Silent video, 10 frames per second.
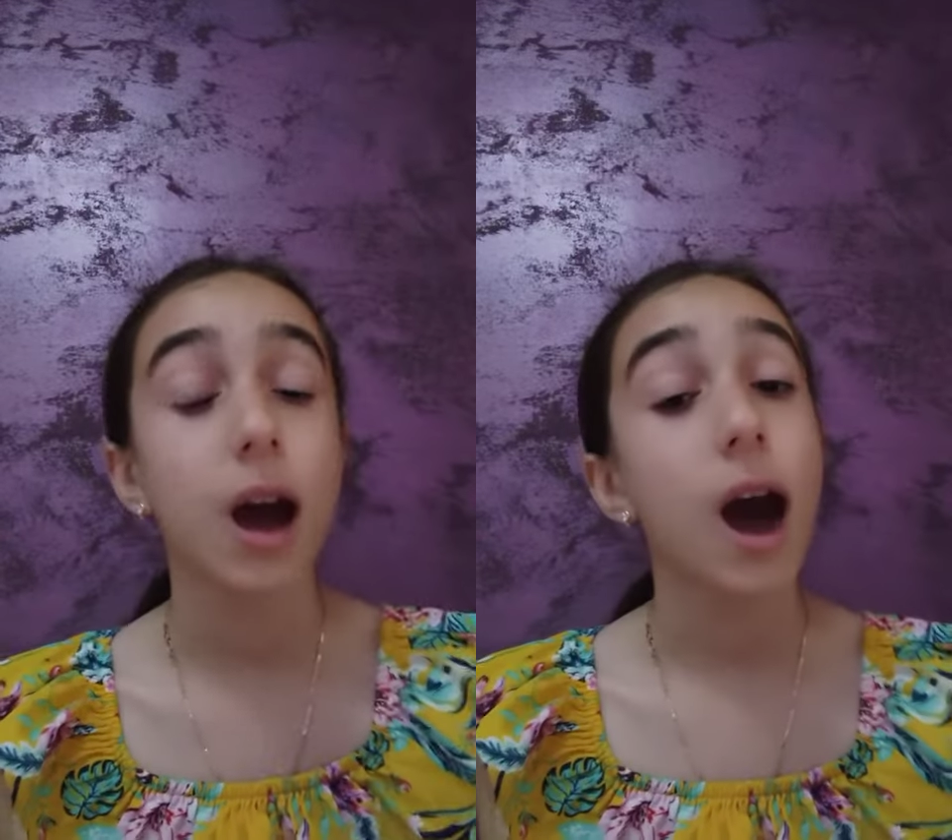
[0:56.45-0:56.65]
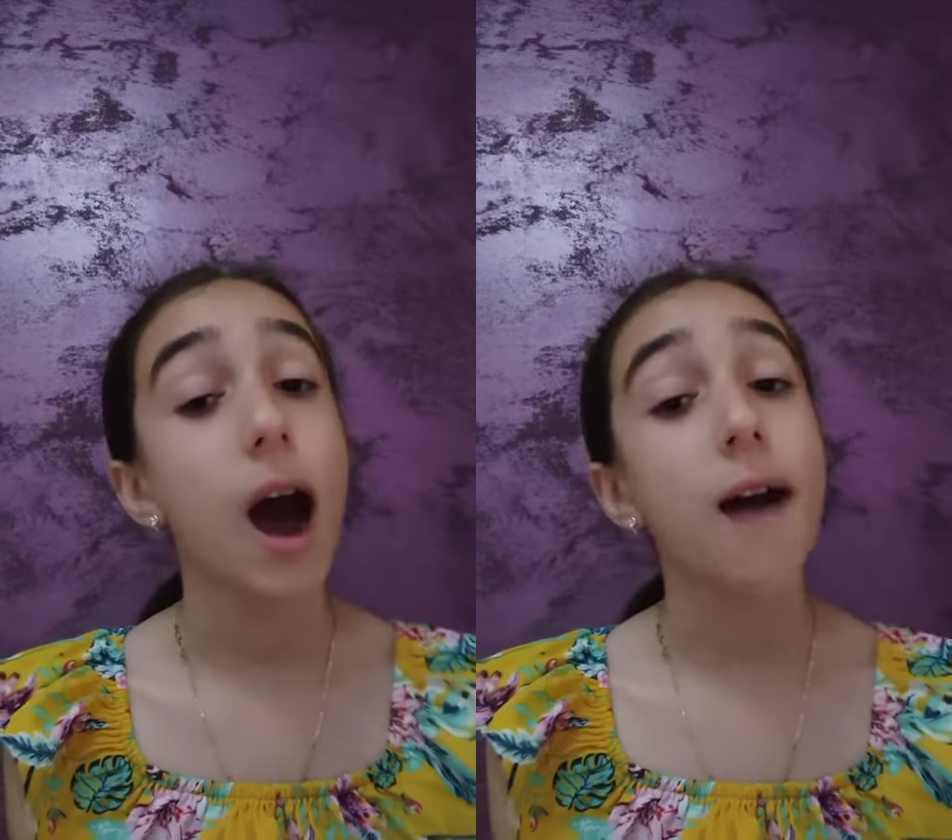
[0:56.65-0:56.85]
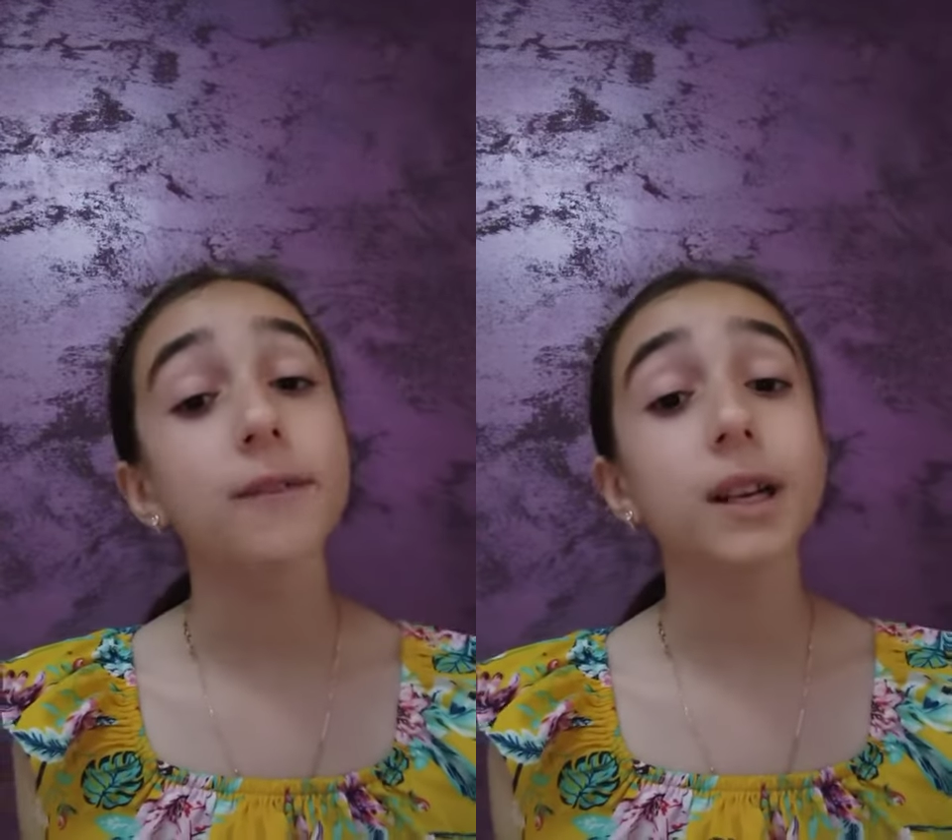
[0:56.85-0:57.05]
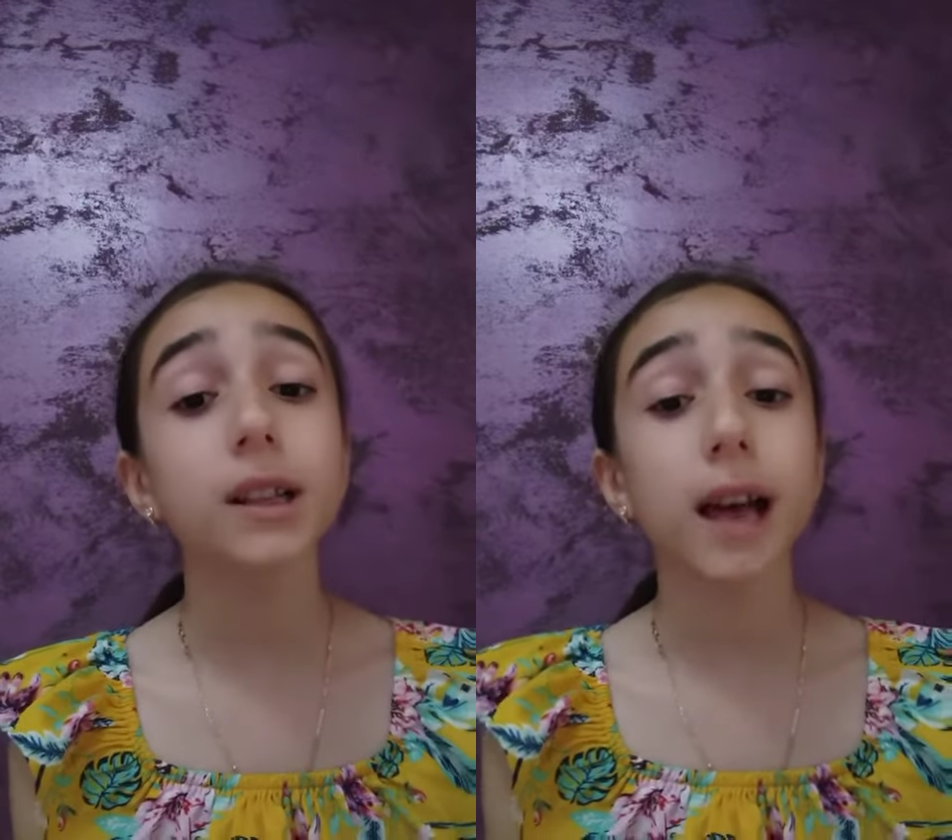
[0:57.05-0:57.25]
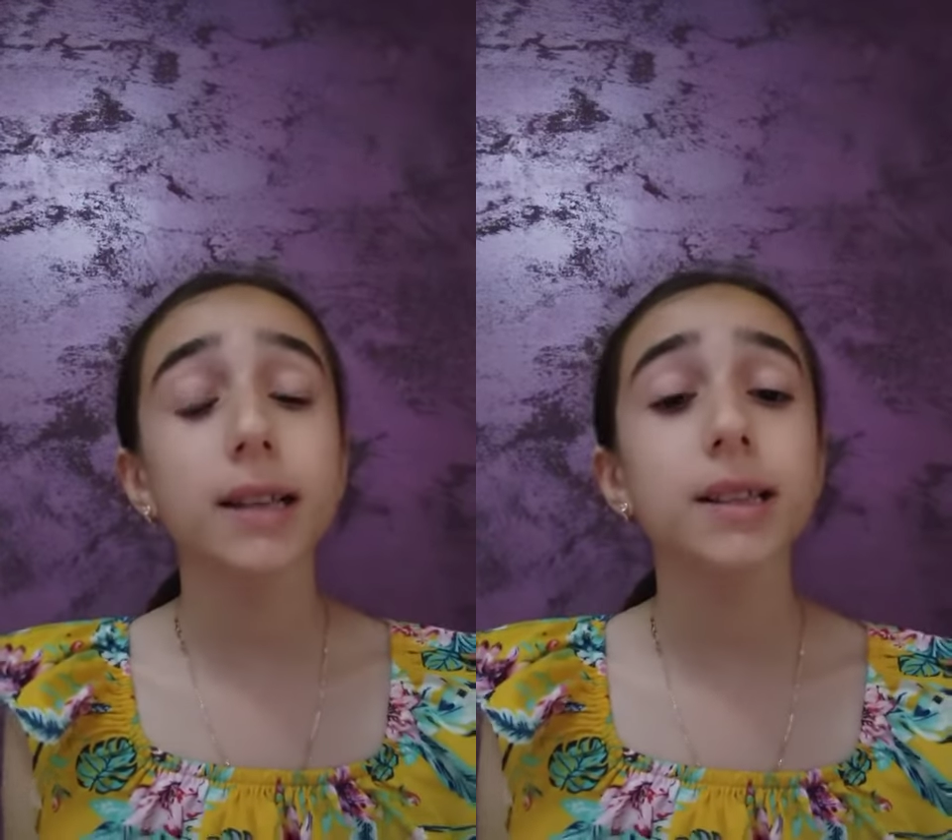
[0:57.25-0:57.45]
After
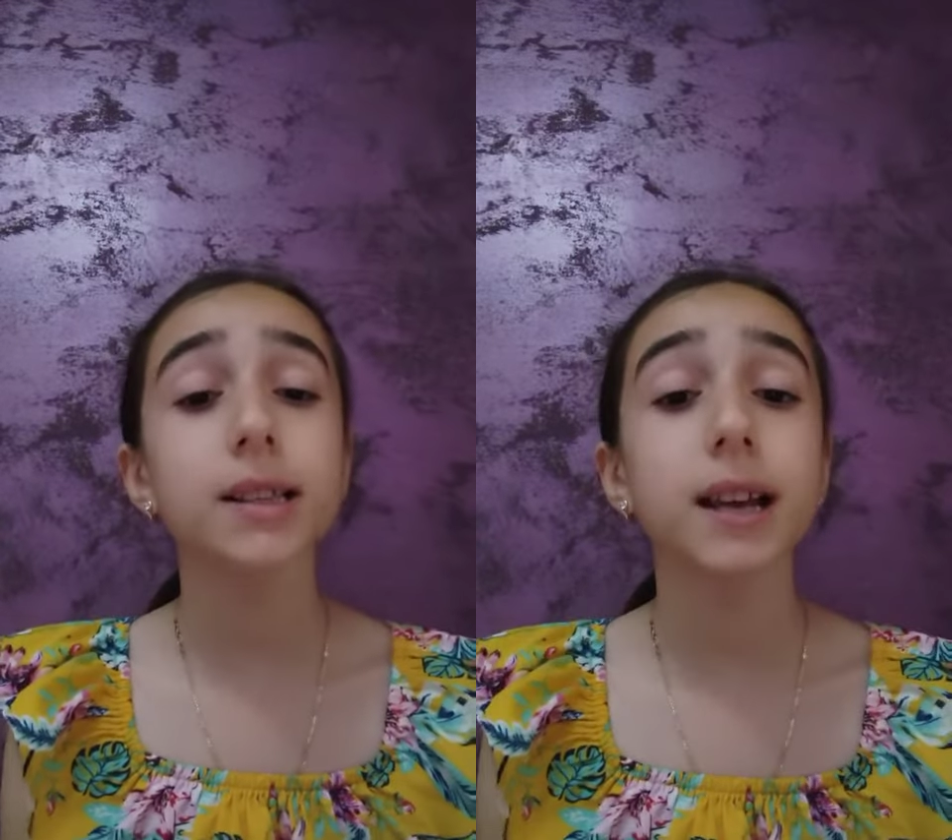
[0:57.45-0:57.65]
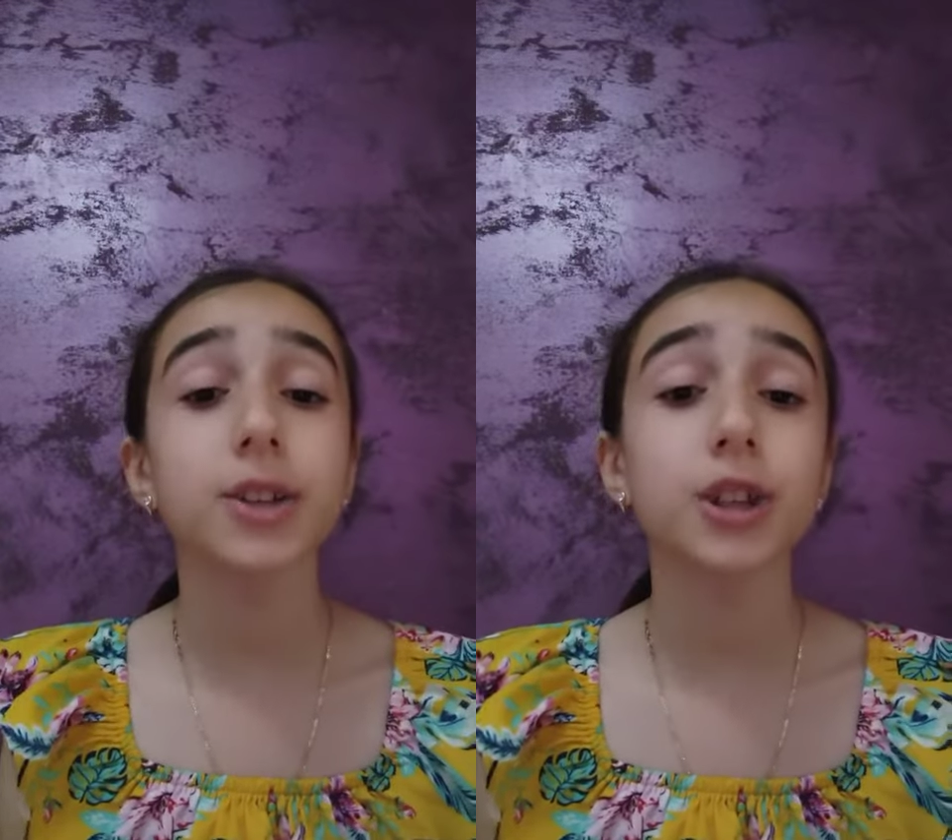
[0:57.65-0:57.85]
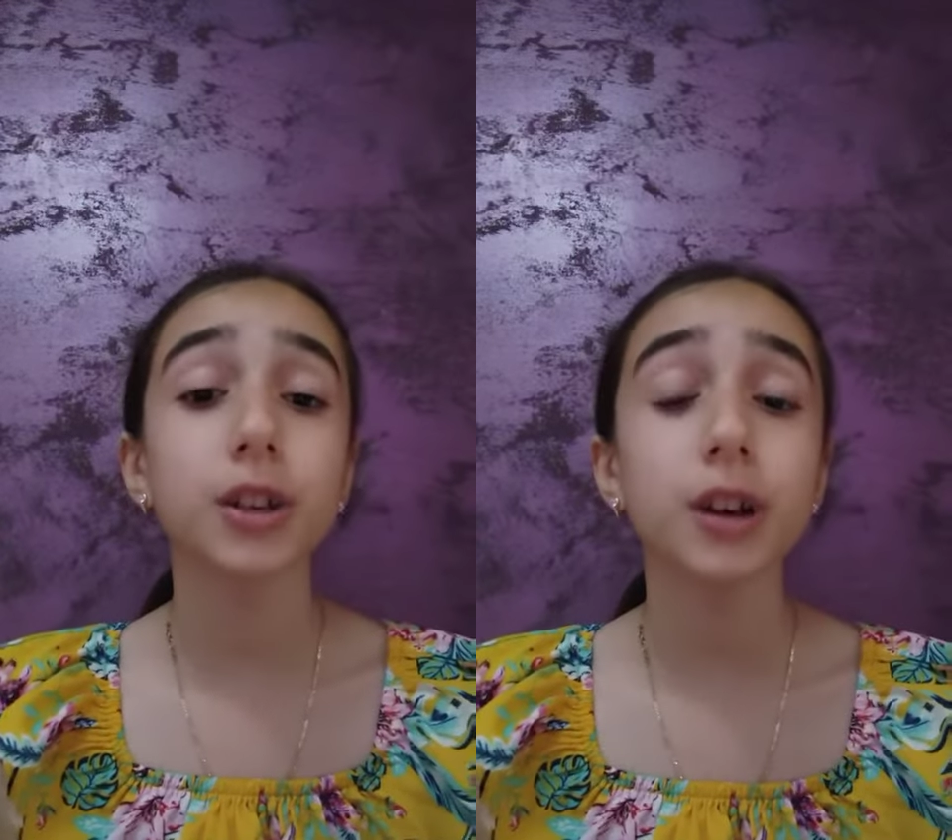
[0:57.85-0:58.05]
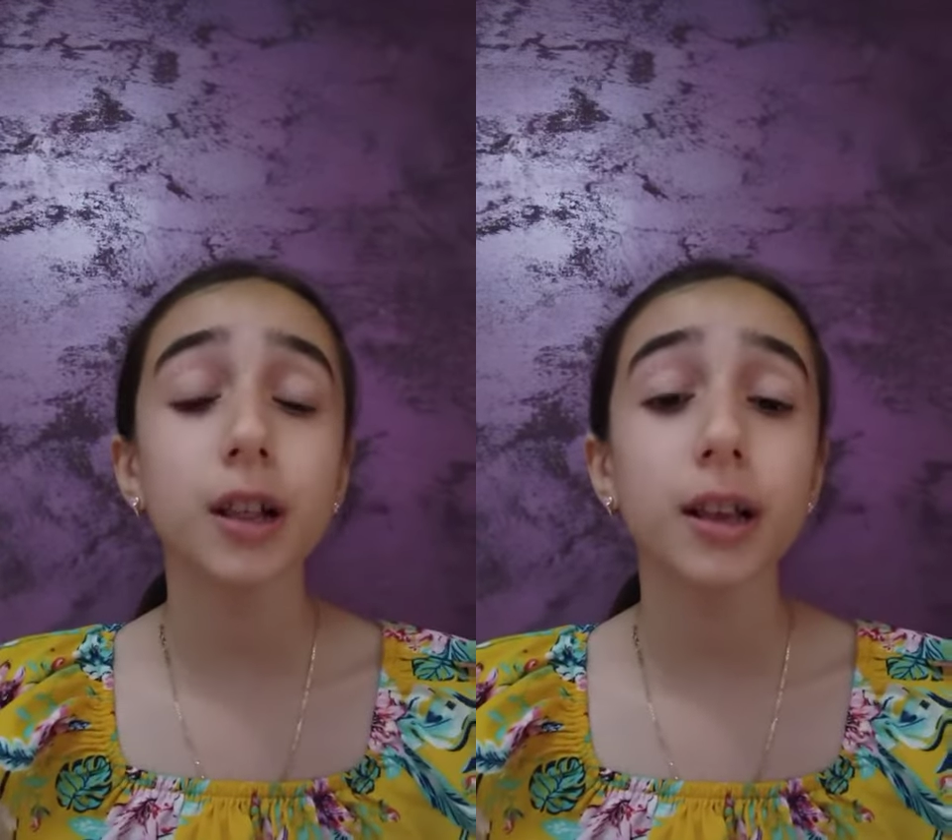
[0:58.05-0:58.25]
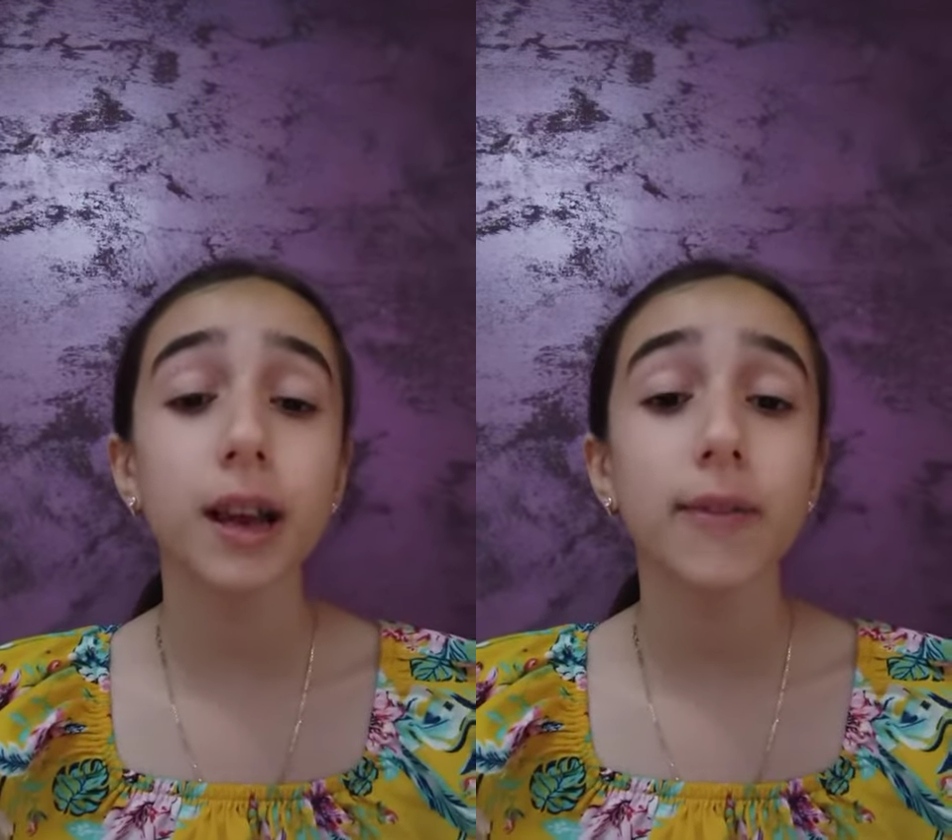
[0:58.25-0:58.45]
classes, I generally
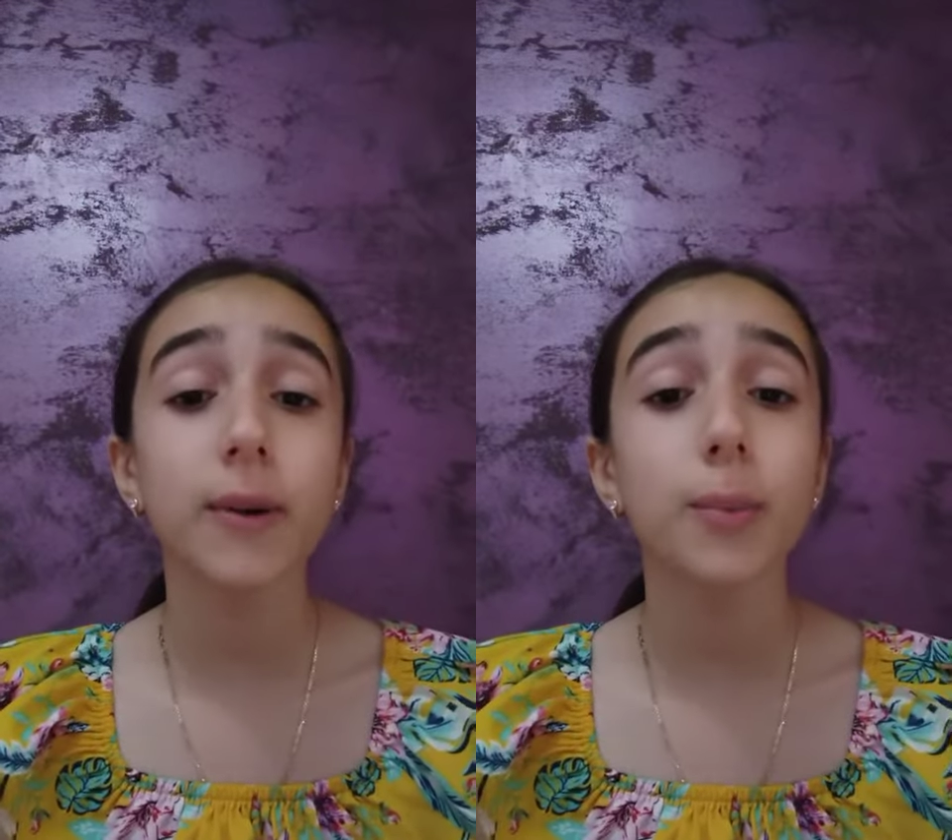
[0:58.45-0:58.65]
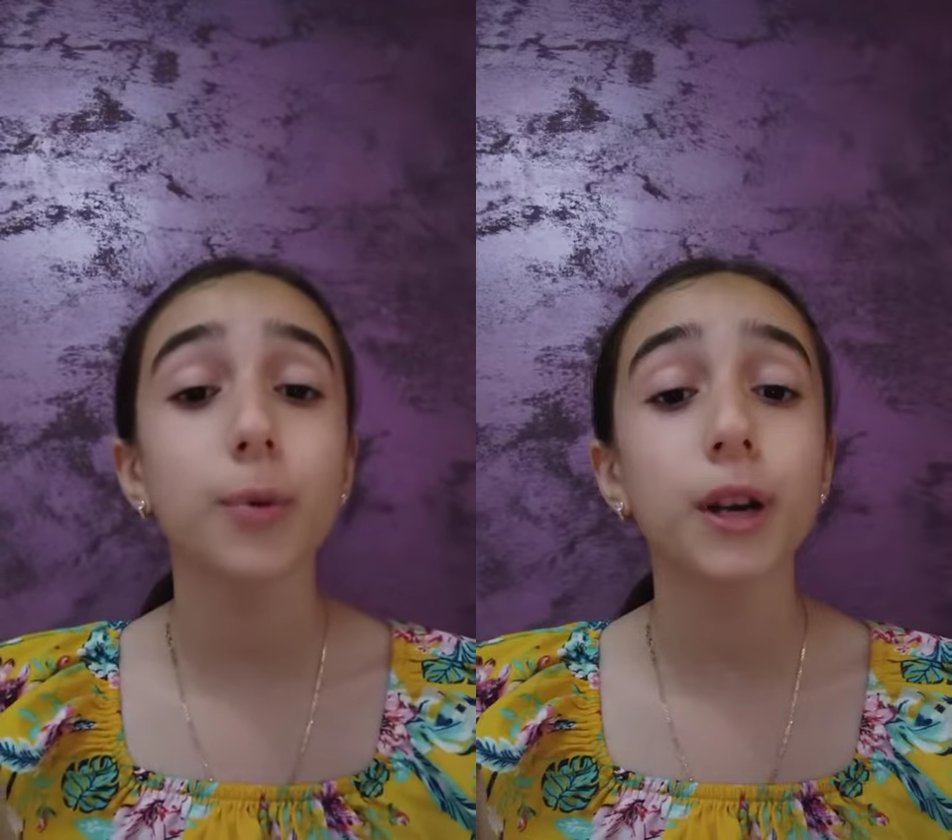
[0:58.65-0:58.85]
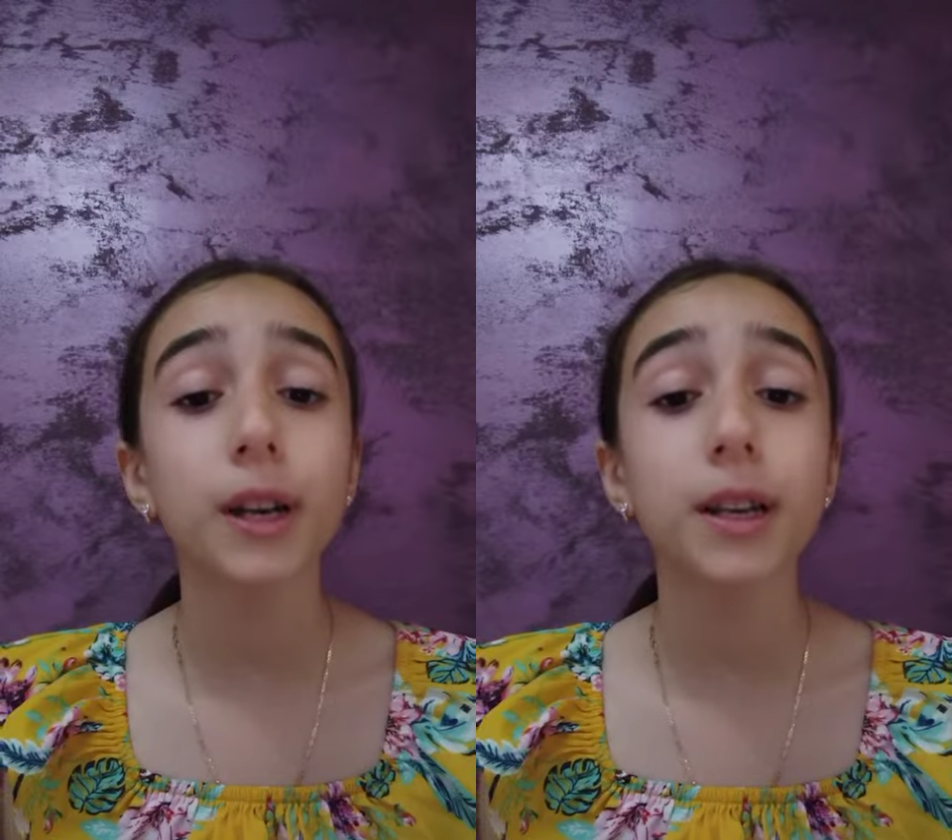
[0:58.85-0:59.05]
have a pretty